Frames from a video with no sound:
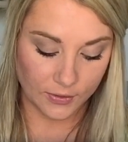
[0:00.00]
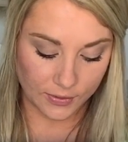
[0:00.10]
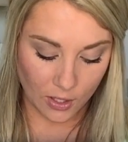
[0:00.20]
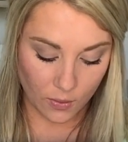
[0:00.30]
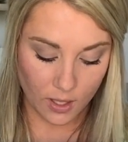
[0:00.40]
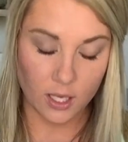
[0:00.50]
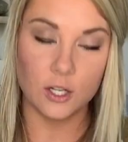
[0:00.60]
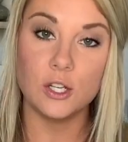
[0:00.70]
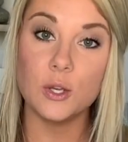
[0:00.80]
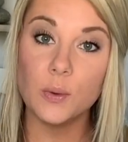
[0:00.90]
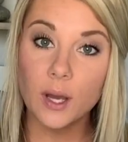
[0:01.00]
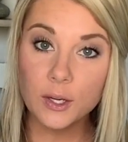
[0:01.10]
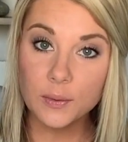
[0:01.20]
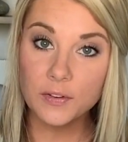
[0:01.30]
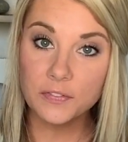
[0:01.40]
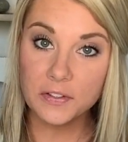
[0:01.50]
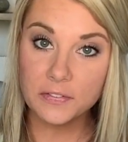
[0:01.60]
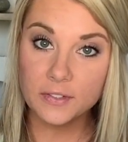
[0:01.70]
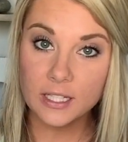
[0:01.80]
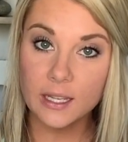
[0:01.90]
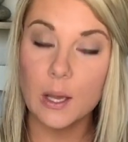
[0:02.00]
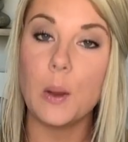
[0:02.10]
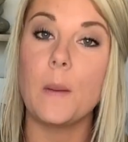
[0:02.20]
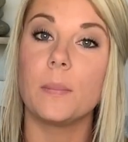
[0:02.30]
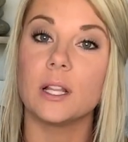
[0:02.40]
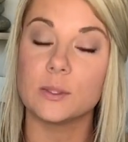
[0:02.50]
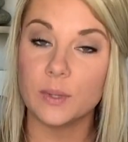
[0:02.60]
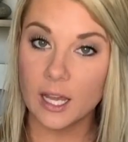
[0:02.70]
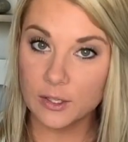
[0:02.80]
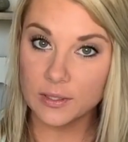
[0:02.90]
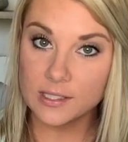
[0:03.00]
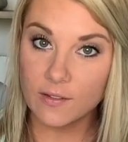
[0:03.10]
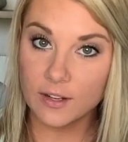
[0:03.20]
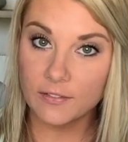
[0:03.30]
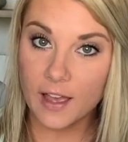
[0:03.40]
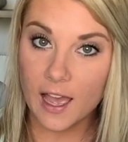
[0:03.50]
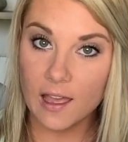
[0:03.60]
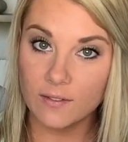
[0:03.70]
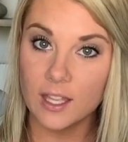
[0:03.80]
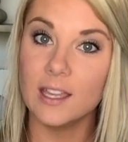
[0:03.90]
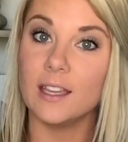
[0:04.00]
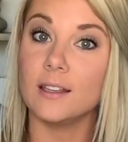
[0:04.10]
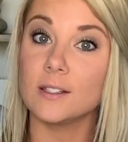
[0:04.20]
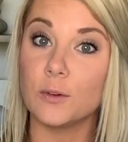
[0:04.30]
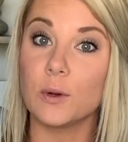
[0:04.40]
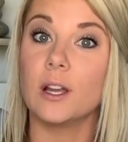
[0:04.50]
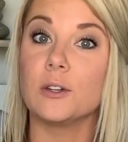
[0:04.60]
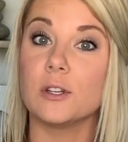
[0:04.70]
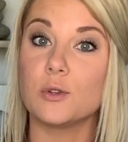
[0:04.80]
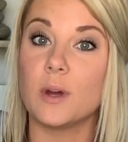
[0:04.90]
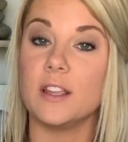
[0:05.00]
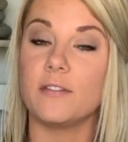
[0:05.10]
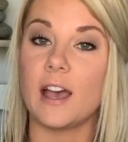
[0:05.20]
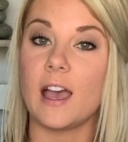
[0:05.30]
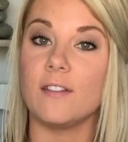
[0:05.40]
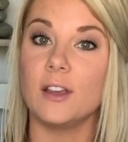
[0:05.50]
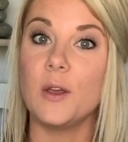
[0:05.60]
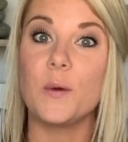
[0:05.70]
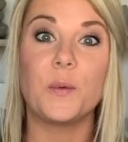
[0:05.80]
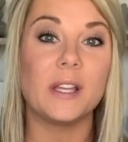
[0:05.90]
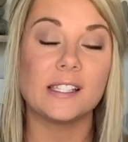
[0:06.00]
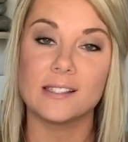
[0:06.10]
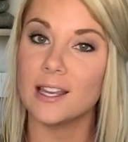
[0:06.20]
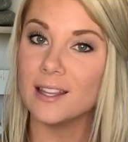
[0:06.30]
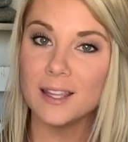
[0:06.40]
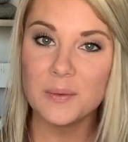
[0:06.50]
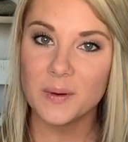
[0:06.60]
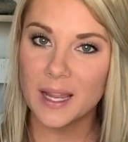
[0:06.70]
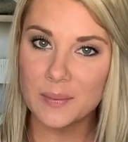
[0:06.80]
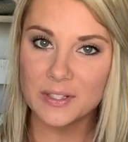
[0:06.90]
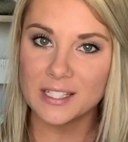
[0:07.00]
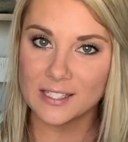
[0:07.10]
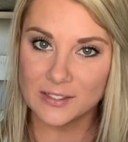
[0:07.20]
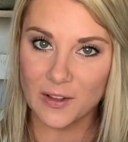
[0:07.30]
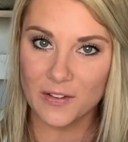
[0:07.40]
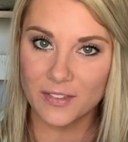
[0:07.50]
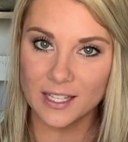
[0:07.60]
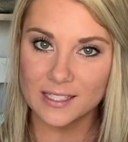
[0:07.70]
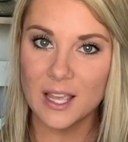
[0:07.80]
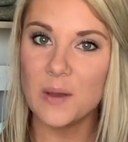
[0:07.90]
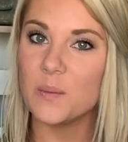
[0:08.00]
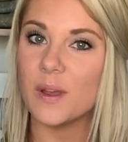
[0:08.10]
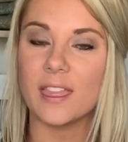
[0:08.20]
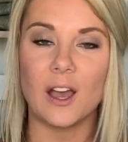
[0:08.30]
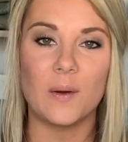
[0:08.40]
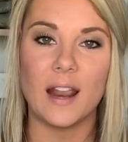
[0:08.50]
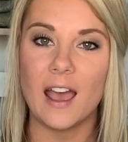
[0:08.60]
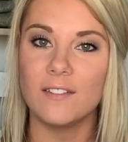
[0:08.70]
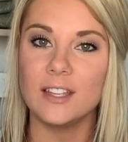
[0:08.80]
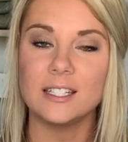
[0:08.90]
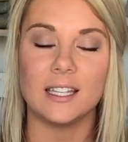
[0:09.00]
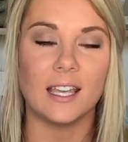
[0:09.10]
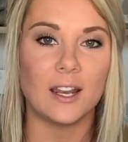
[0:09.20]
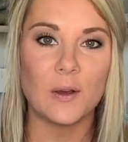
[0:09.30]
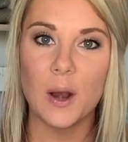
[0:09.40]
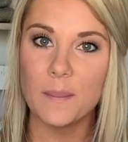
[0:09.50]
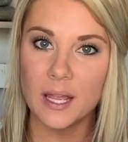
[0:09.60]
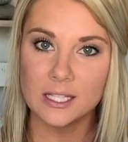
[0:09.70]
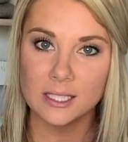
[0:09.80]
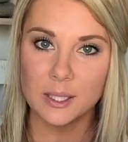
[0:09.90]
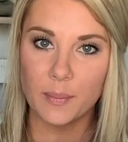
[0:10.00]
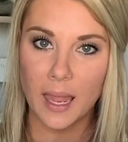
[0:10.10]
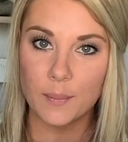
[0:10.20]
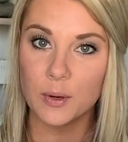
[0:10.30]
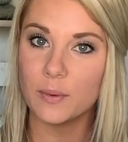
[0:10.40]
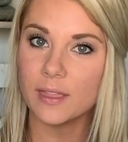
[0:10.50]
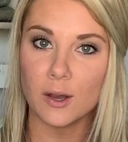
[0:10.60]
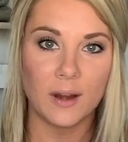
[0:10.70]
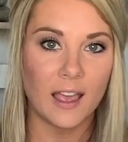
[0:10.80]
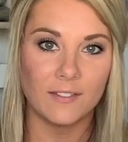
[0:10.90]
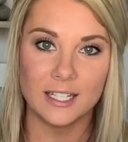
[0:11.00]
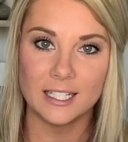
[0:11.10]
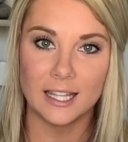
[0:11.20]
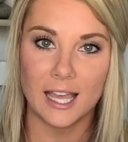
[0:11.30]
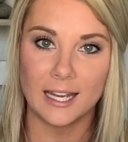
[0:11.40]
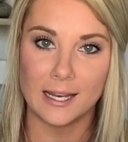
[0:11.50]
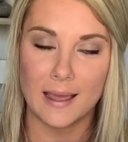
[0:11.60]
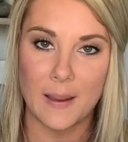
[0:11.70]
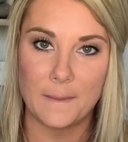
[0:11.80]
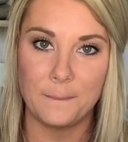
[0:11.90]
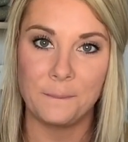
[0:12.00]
So 250 plus 175 is 425. We suddenly were able to solve this without having to get out our pencil and paper, without having to line it up.